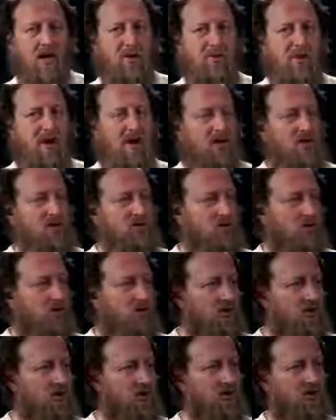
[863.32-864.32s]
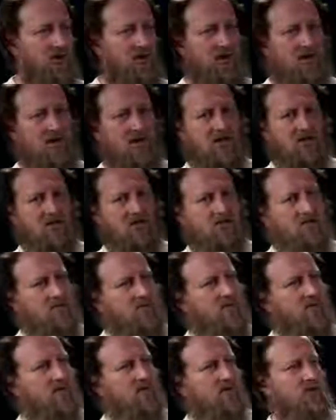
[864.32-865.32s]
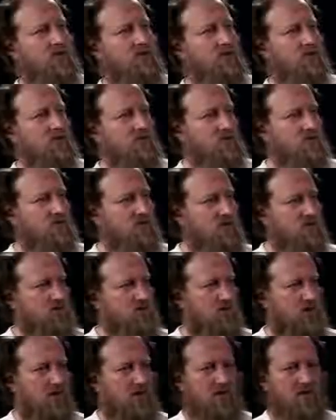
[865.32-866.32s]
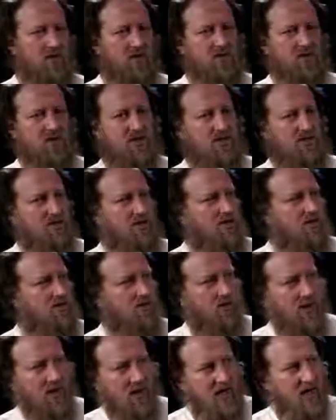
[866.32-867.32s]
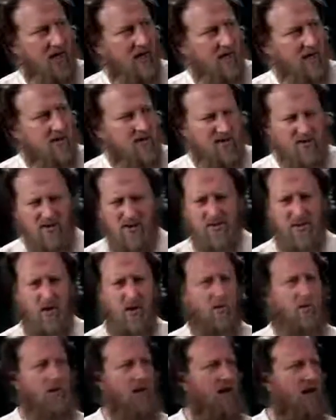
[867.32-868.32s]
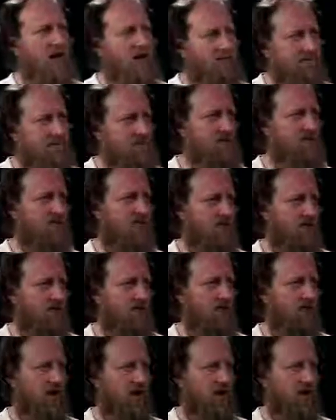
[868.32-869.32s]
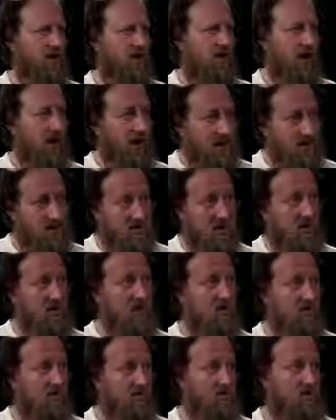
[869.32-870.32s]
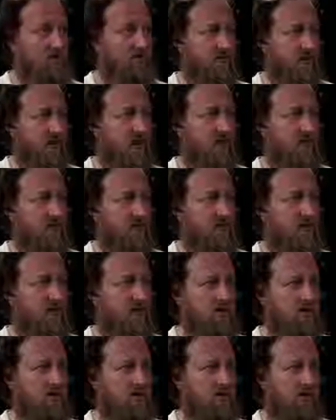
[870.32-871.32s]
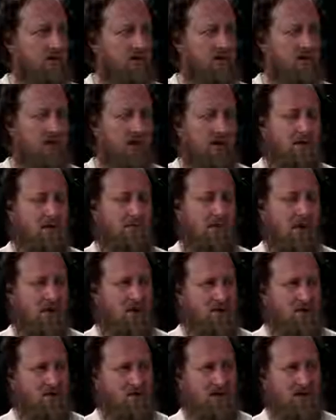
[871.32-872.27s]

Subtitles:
about his honesty, his truthfulness, his trustworthiness, his great character. His whole life is full of examples of that. My